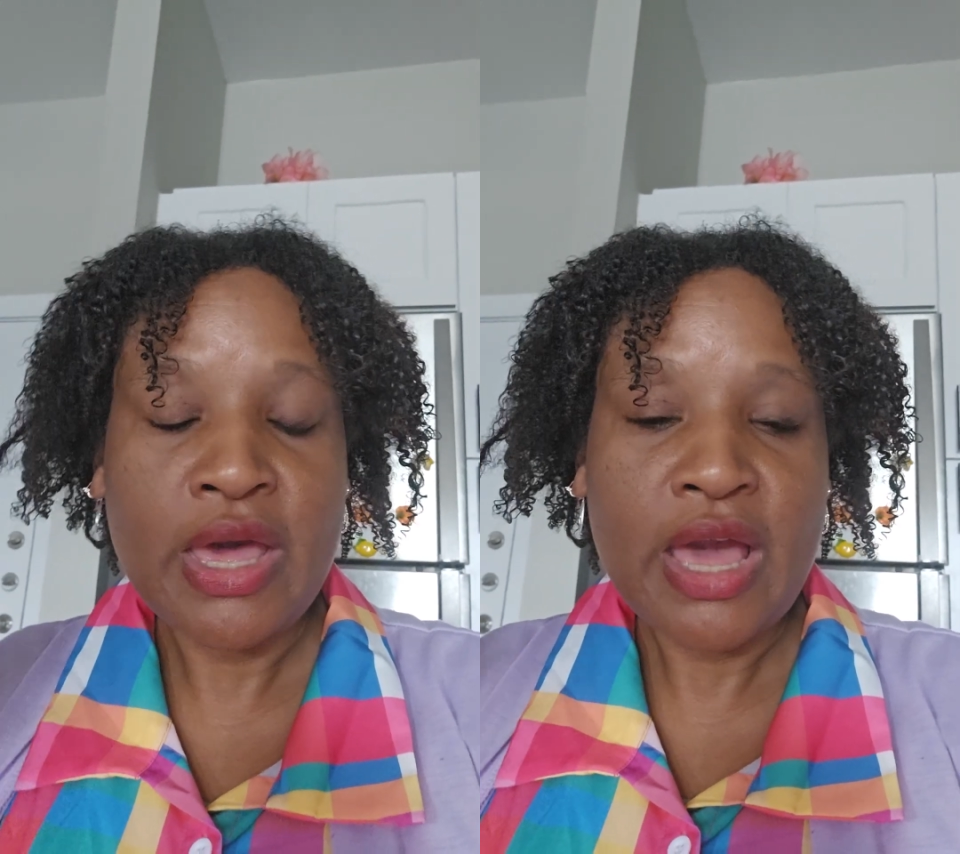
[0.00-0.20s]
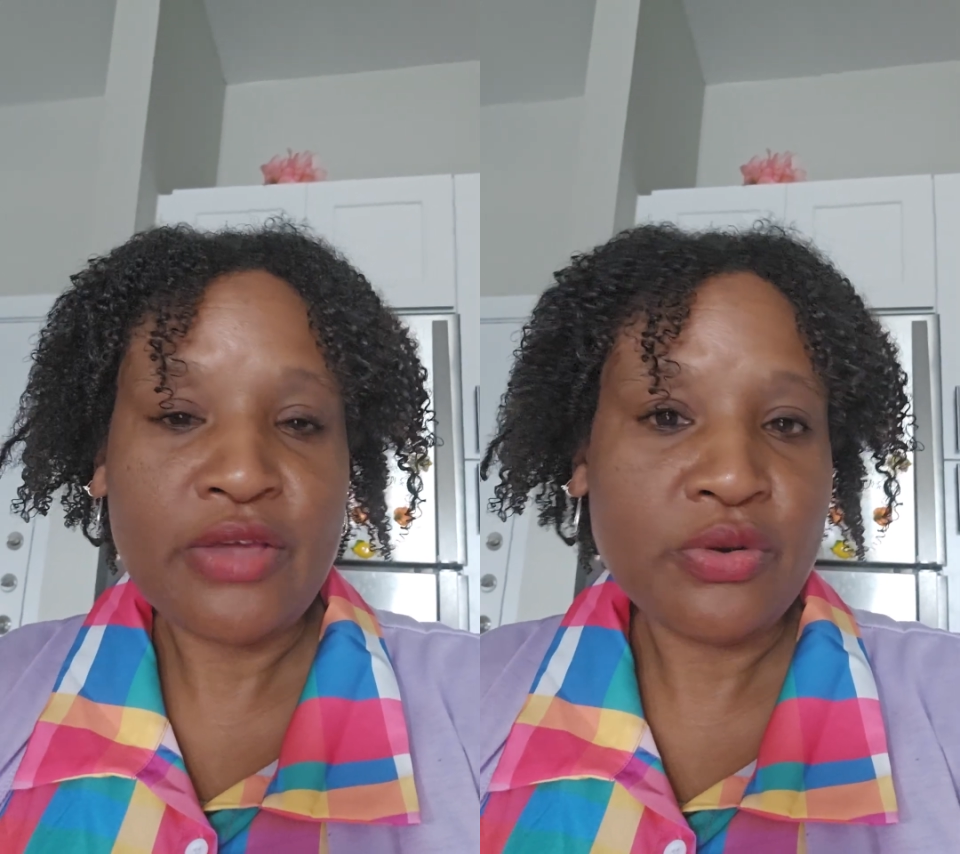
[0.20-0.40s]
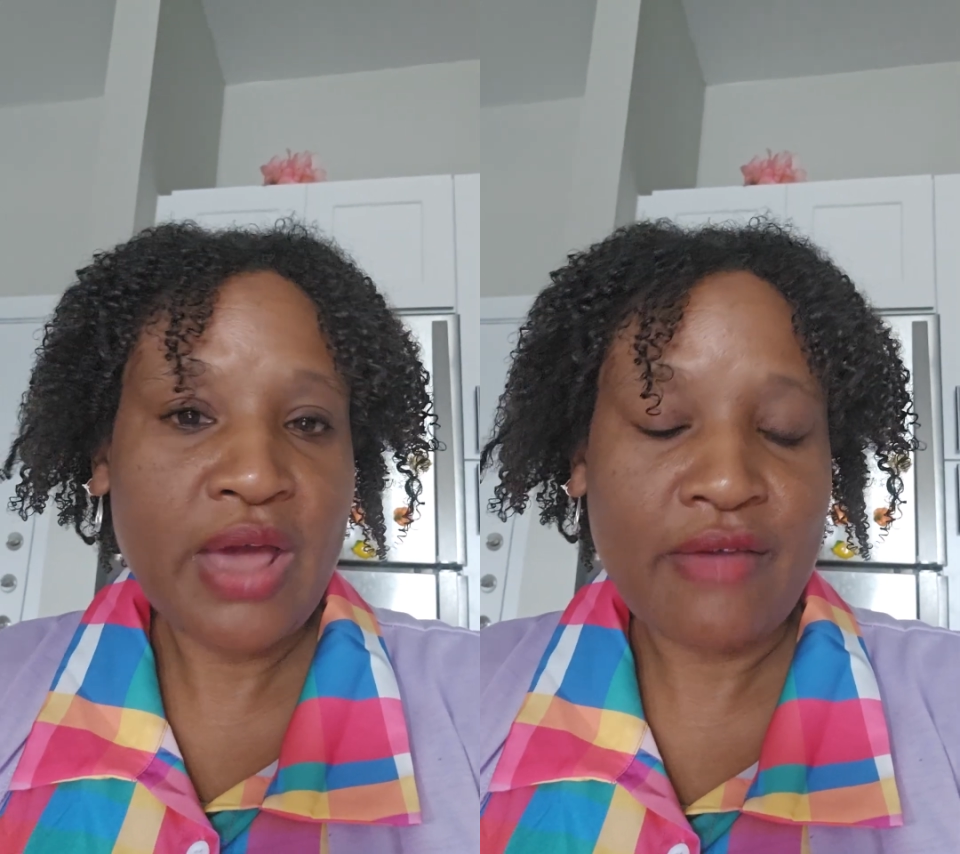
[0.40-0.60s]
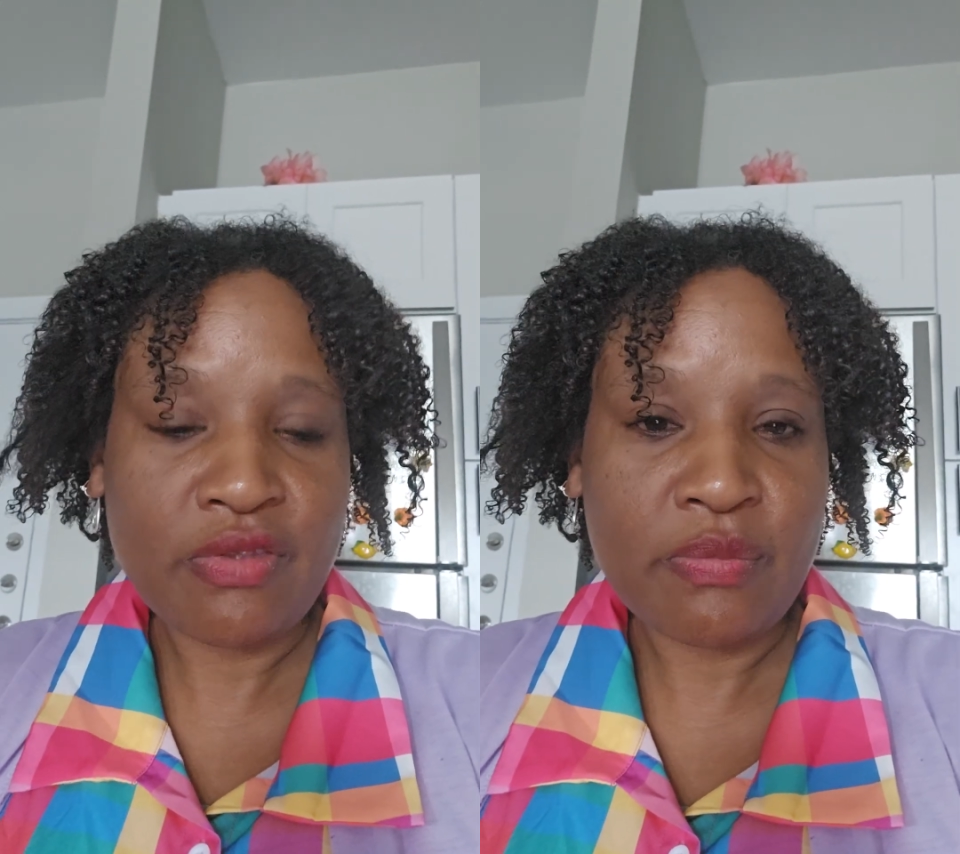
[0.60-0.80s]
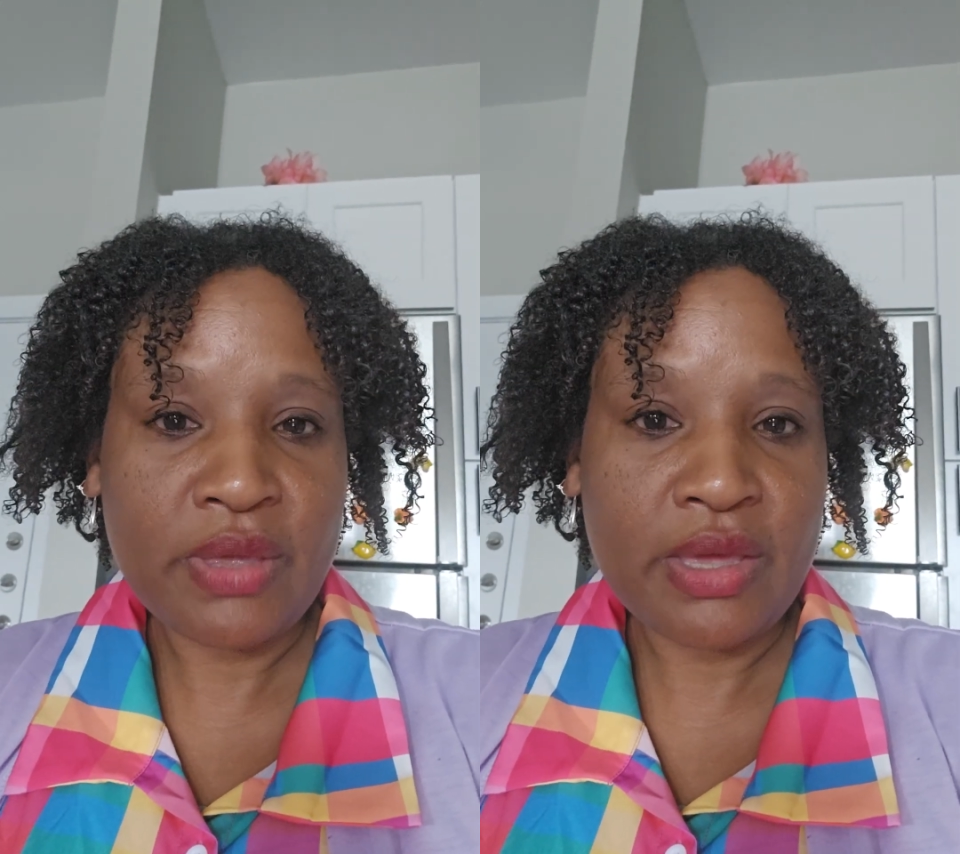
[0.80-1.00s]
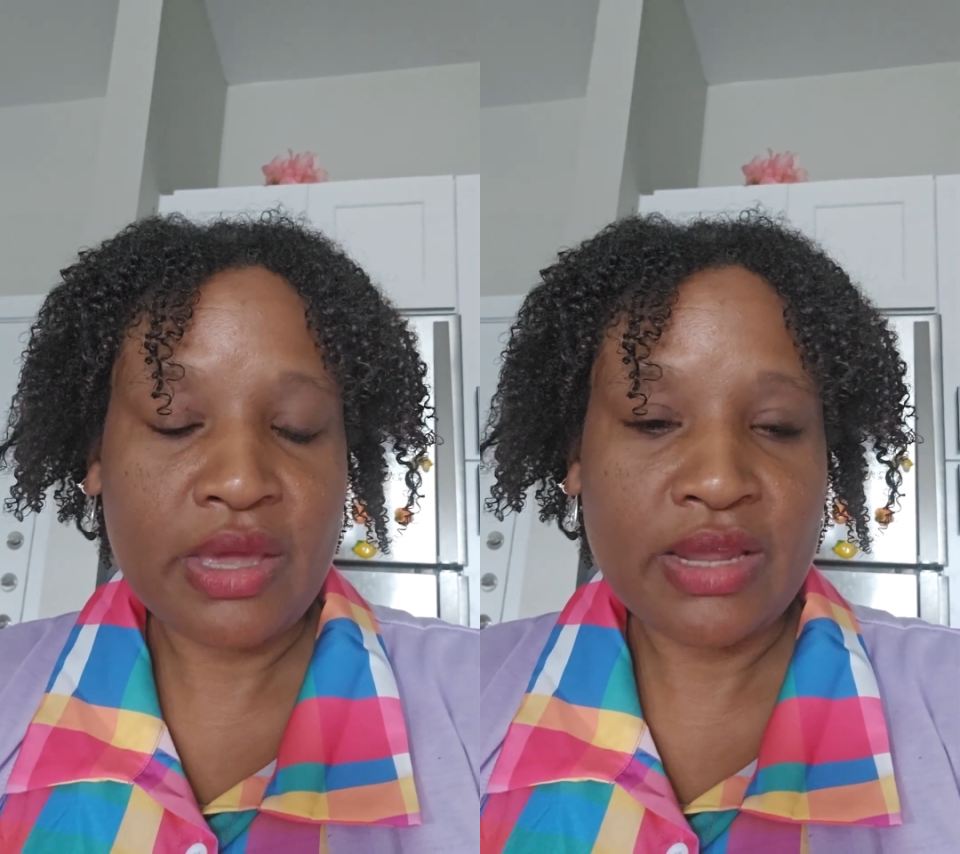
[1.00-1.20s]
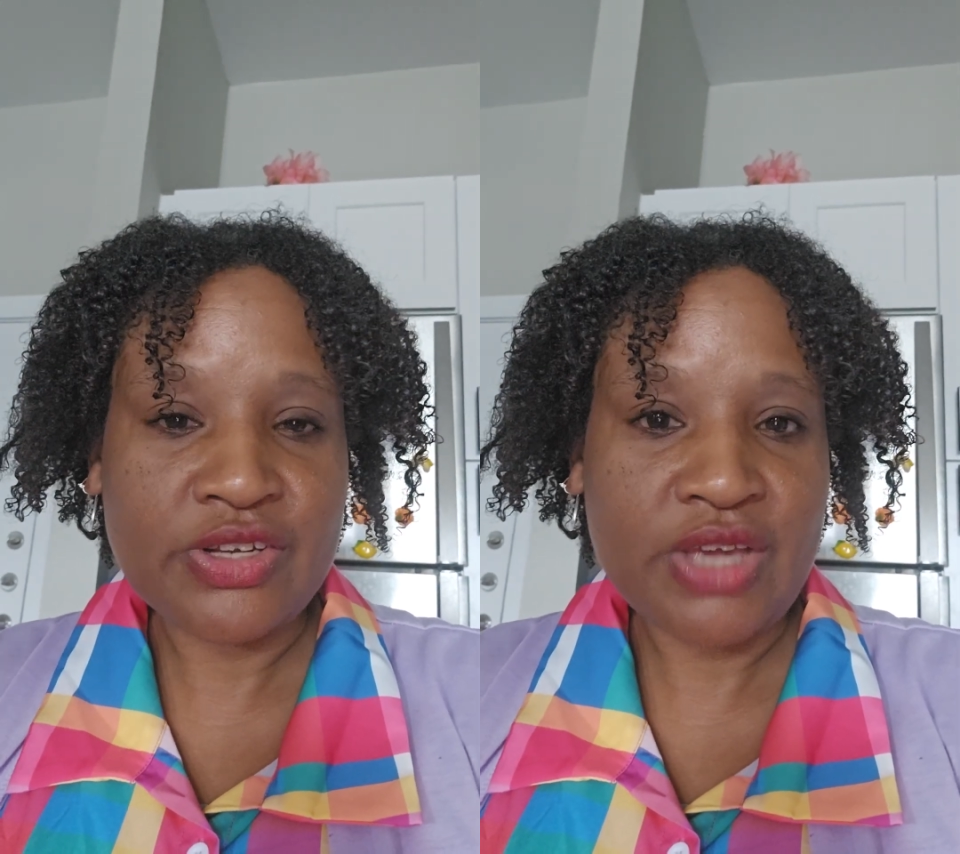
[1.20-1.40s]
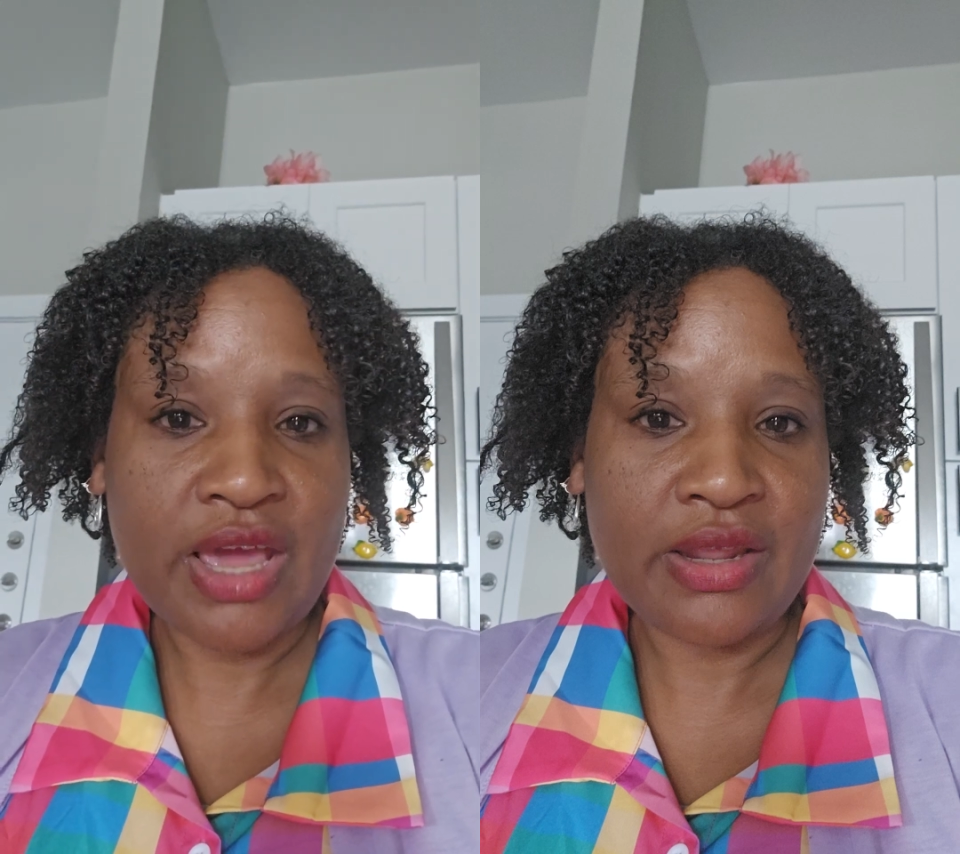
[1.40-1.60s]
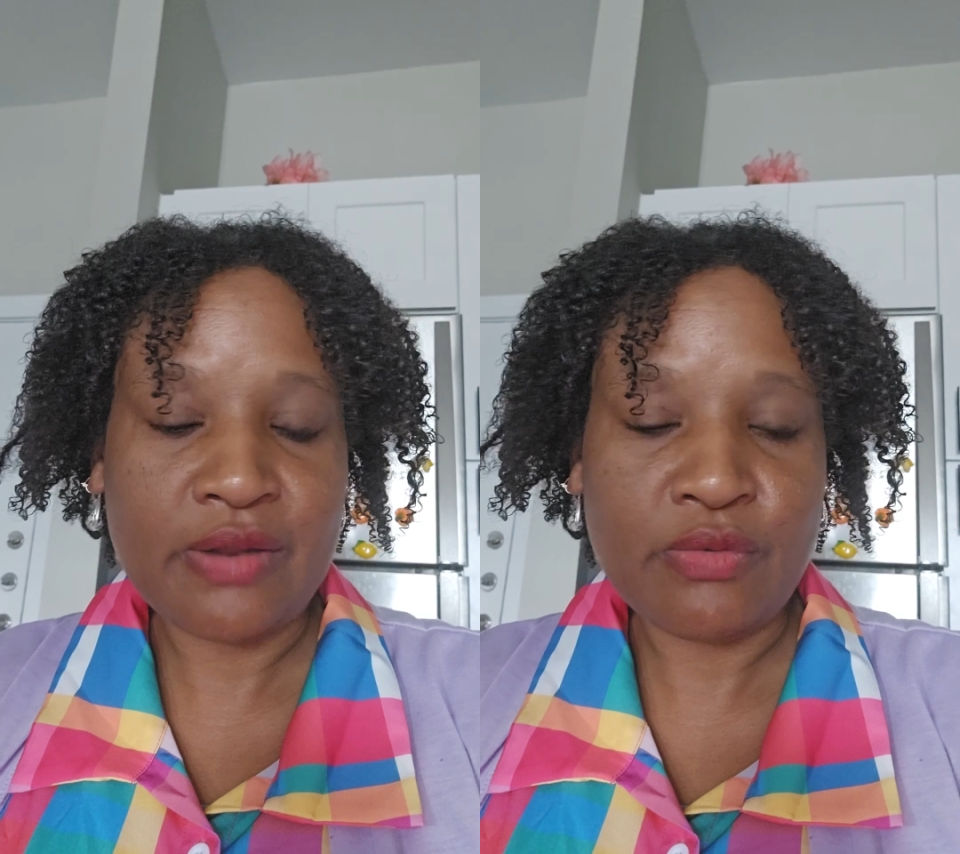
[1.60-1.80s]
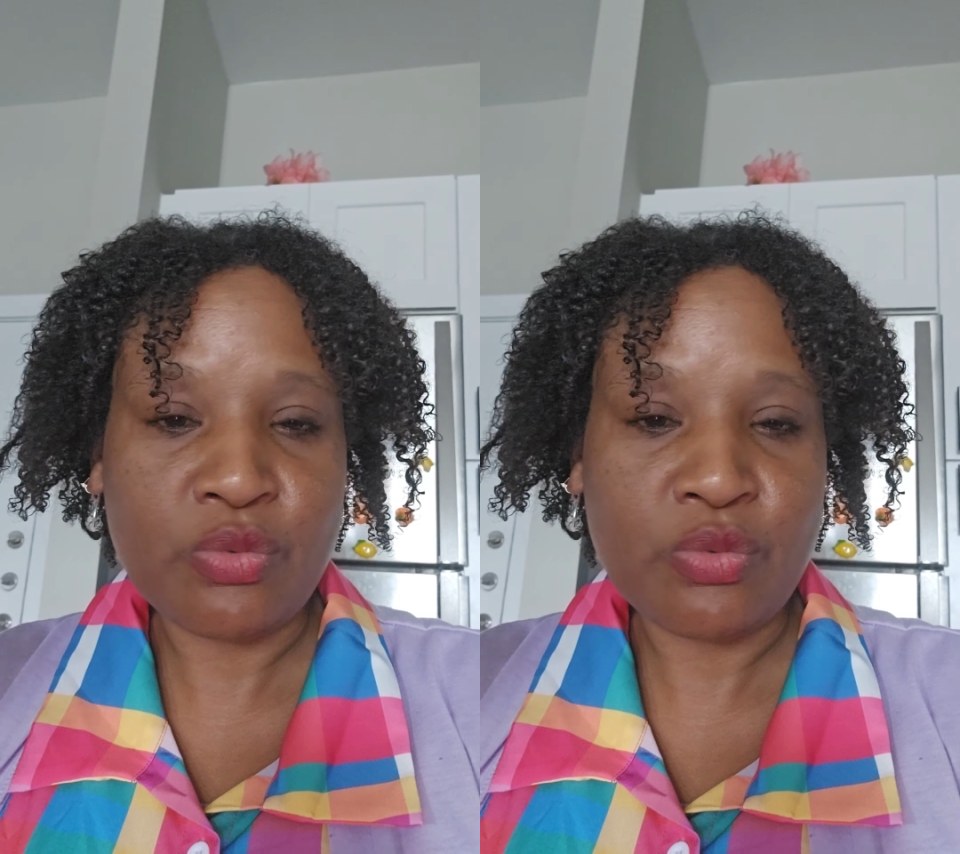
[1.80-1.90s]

And you don't have to be an educated